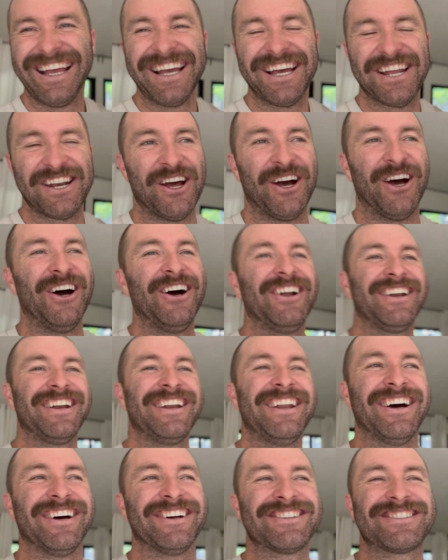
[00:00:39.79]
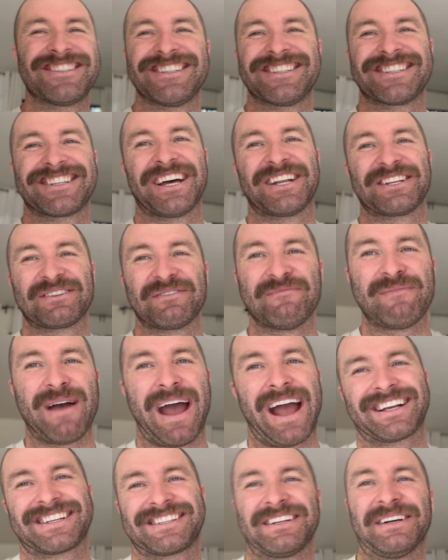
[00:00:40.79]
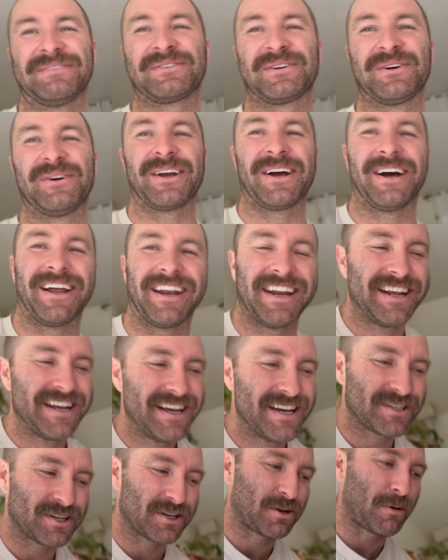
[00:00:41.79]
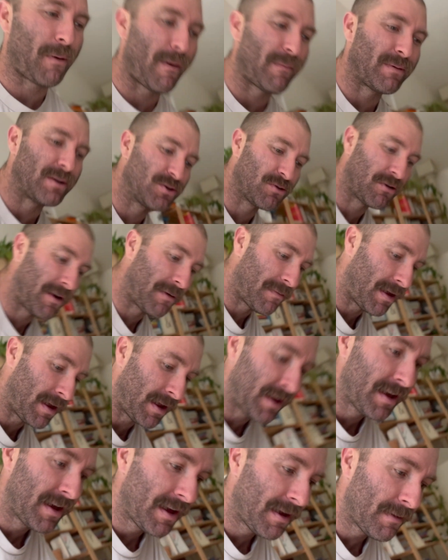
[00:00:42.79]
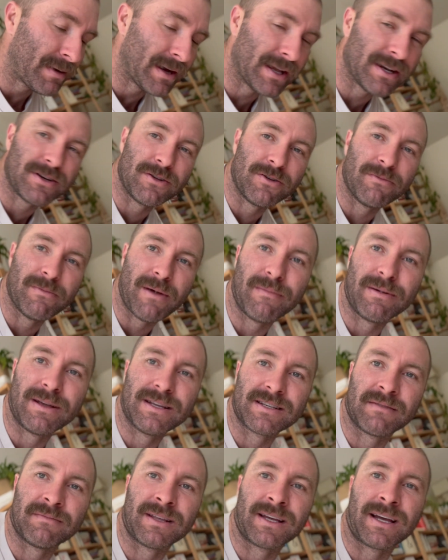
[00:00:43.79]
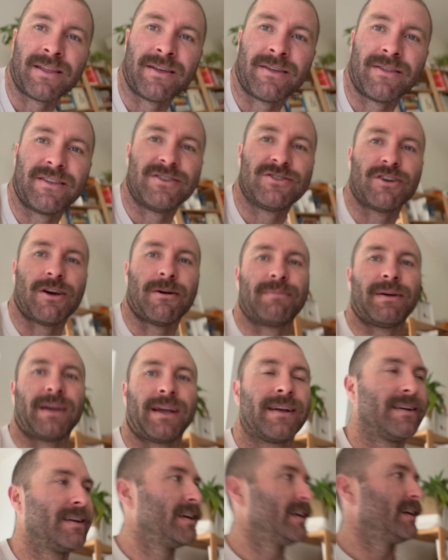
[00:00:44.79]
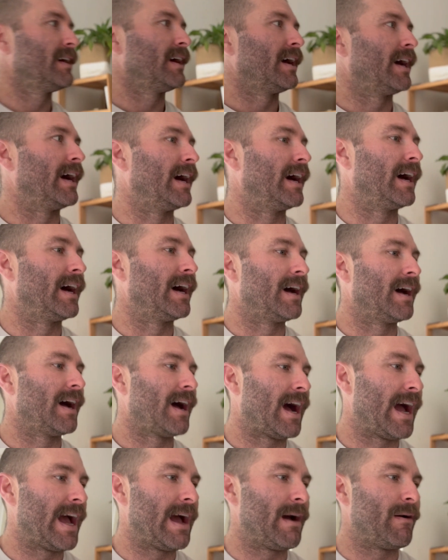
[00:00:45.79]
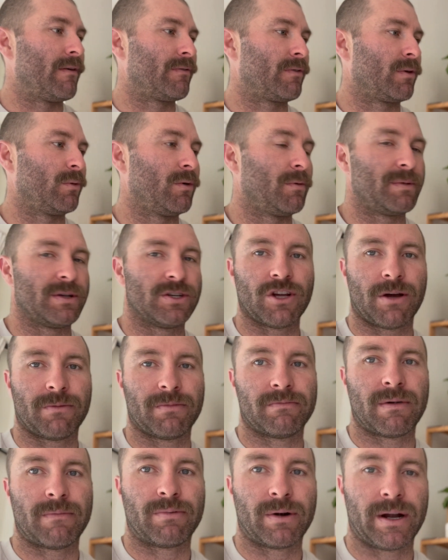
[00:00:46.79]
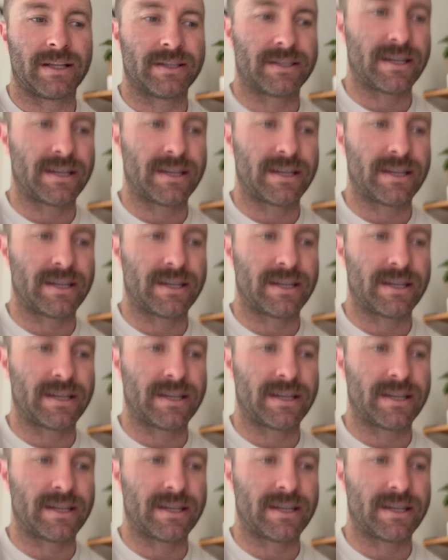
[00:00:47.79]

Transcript: No, she's got some back stuff going on. So she'll probably join me, but do maybe something other than jumping. I, however, will be jumping my brains